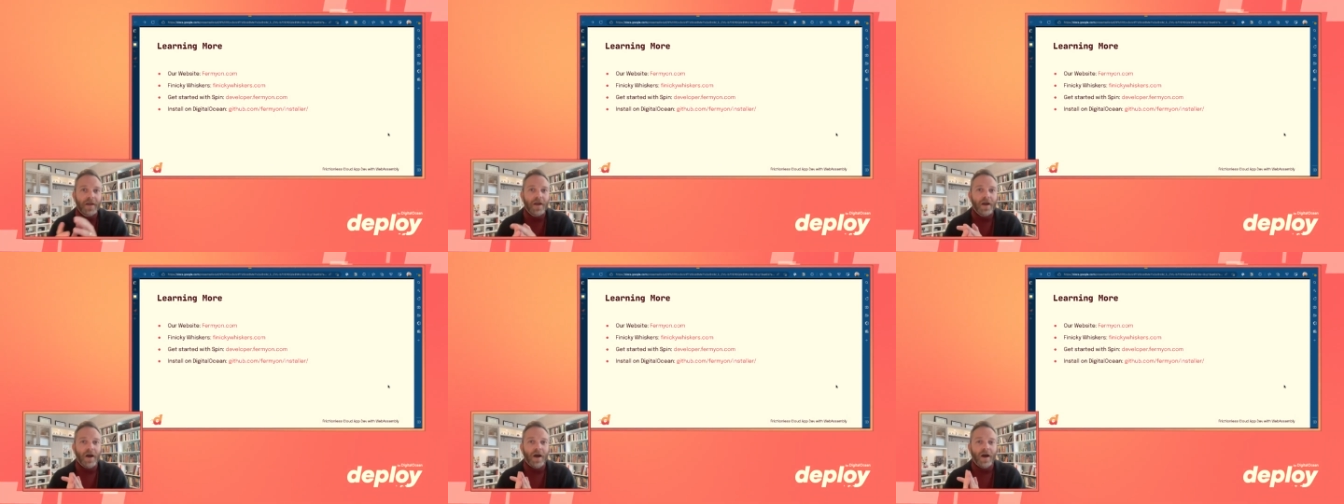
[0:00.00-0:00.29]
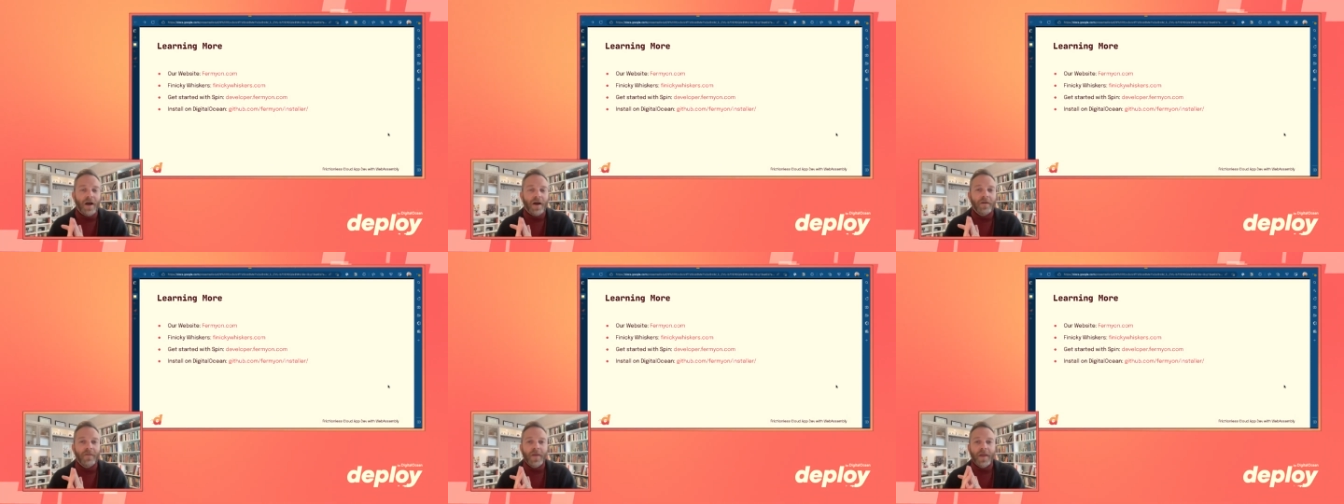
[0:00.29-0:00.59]

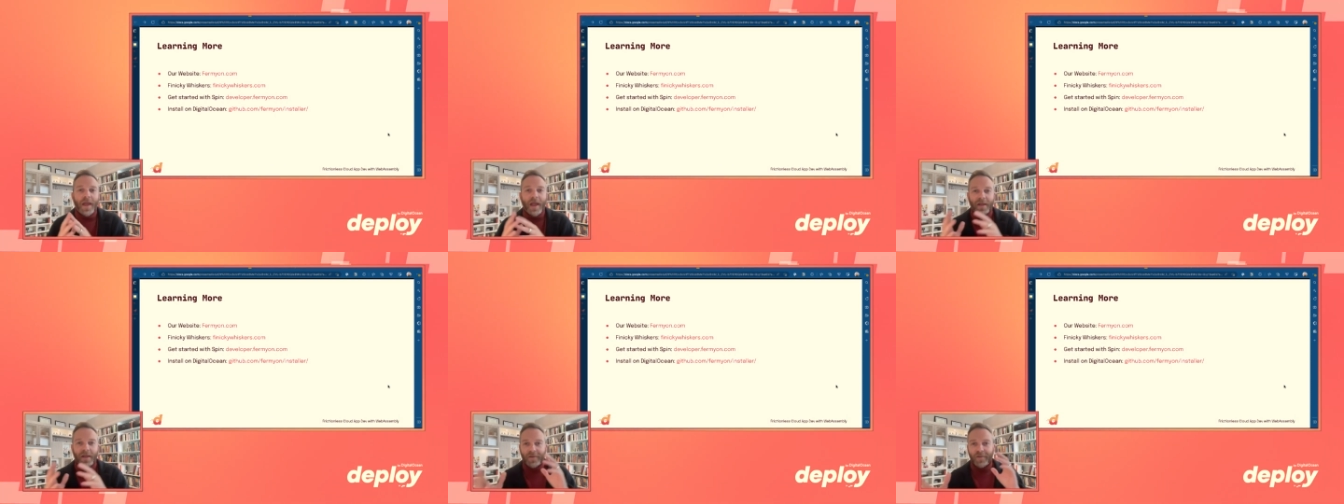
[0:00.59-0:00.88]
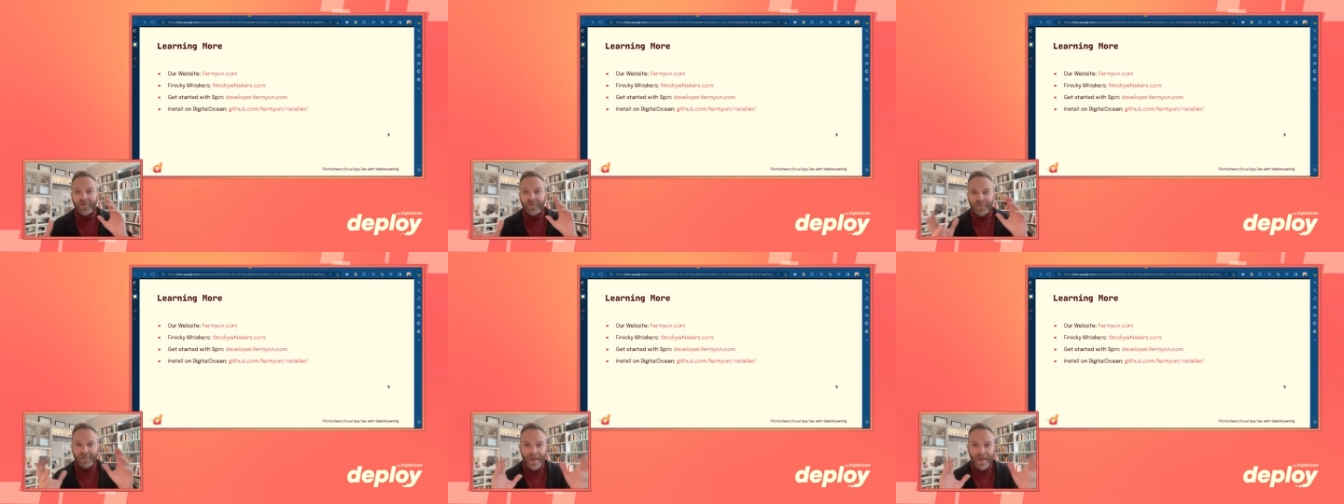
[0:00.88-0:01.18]
Uh, and the
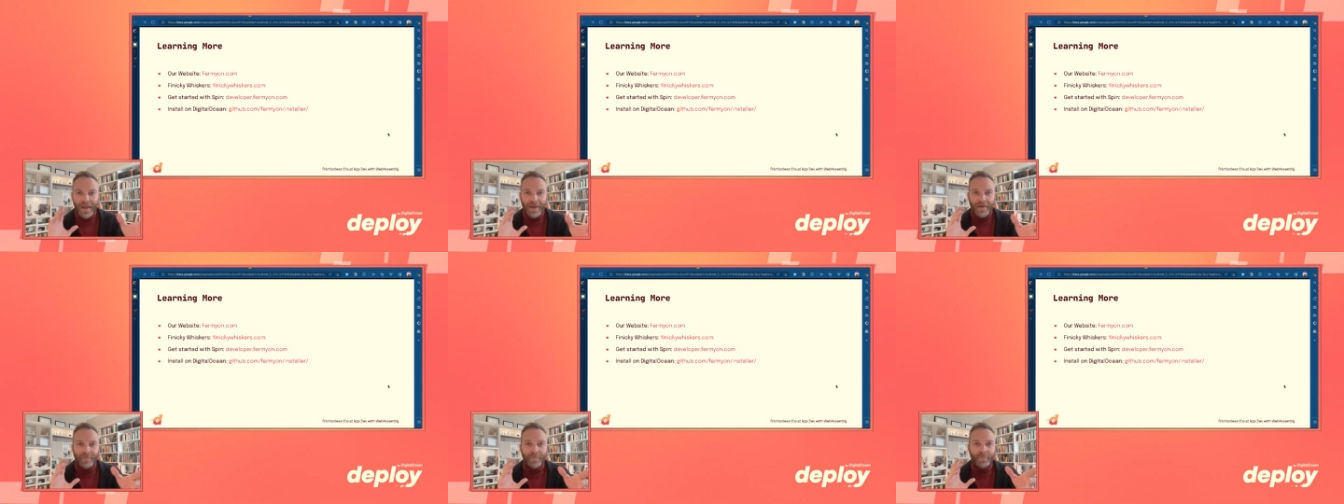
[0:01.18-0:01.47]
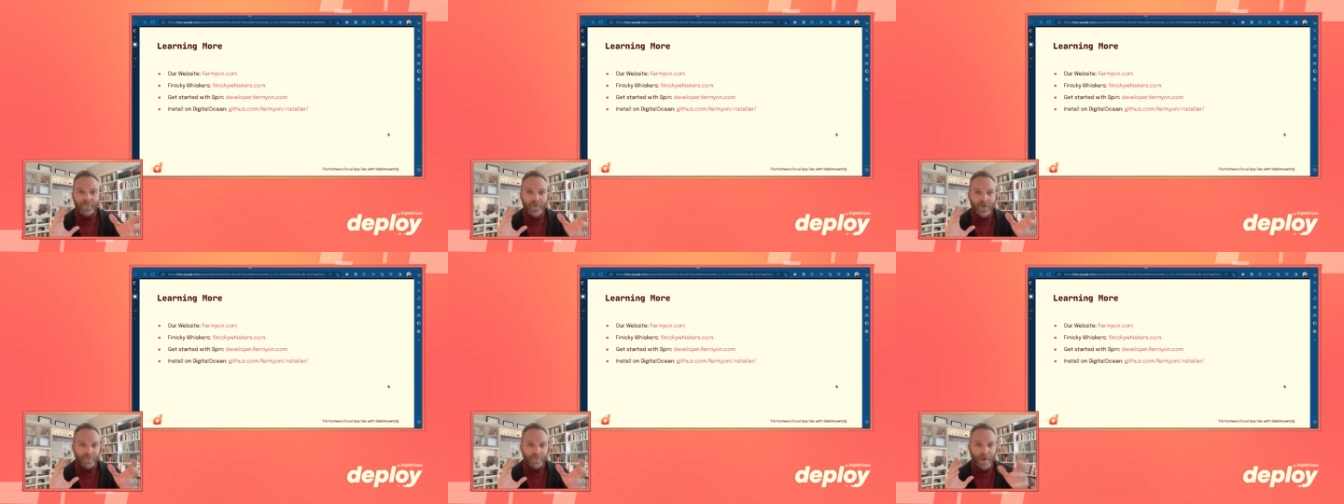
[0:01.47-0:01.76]

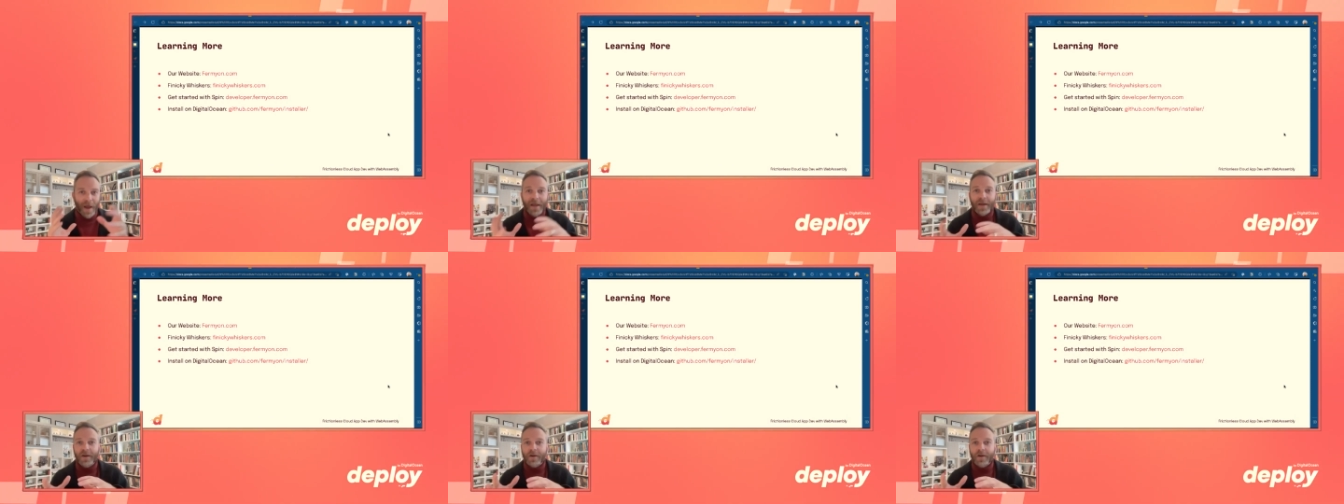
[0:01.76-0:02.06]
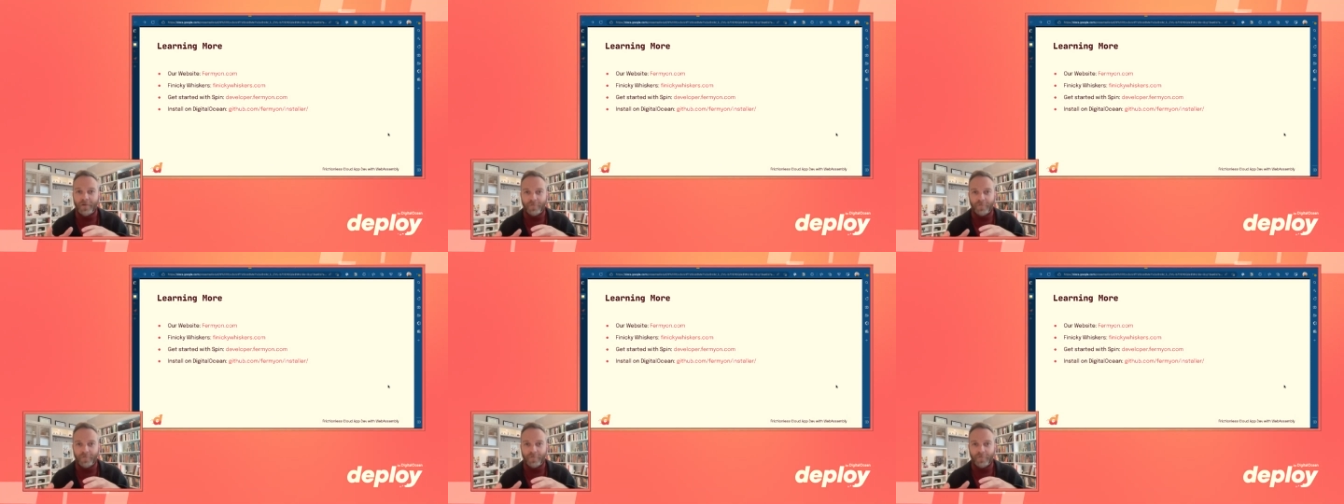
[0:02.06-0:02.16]
same binary